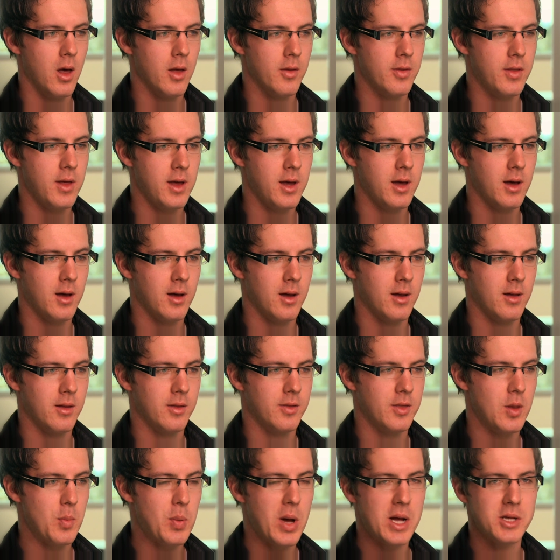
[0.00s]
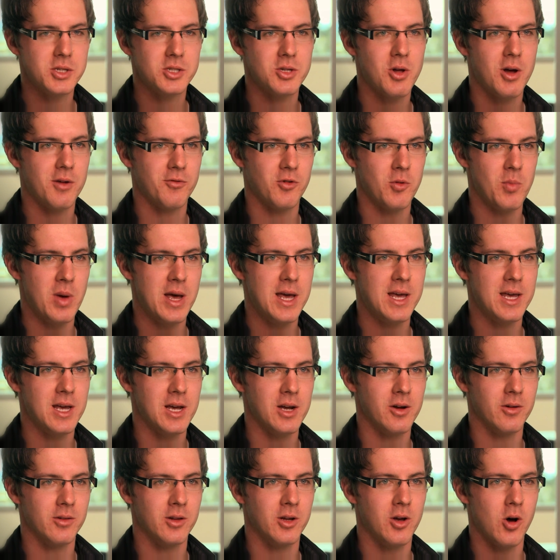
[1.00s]
The, uh, the punchline for me
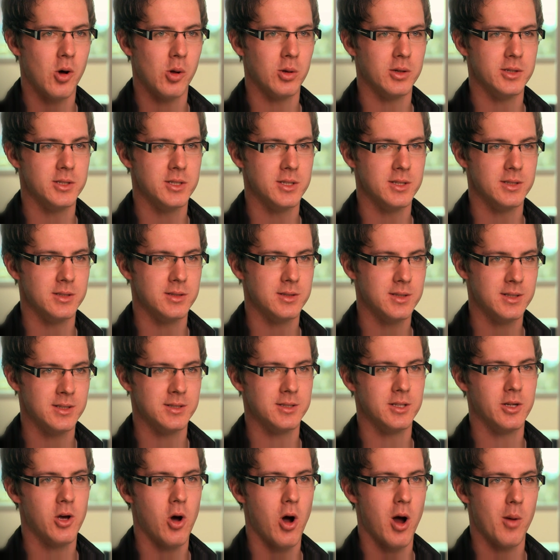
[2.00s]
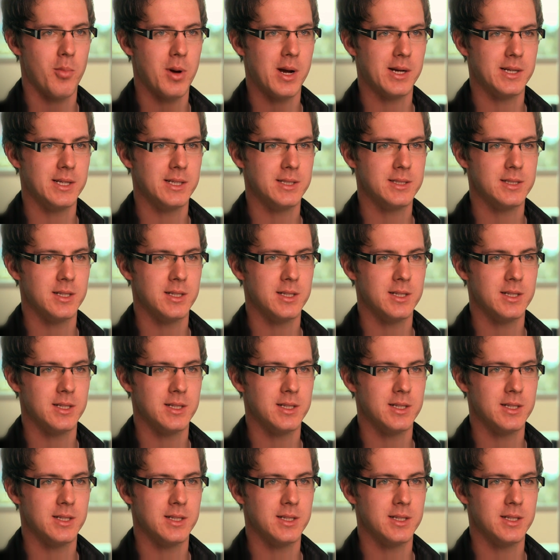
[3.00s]
here at the college is, is the chiropractic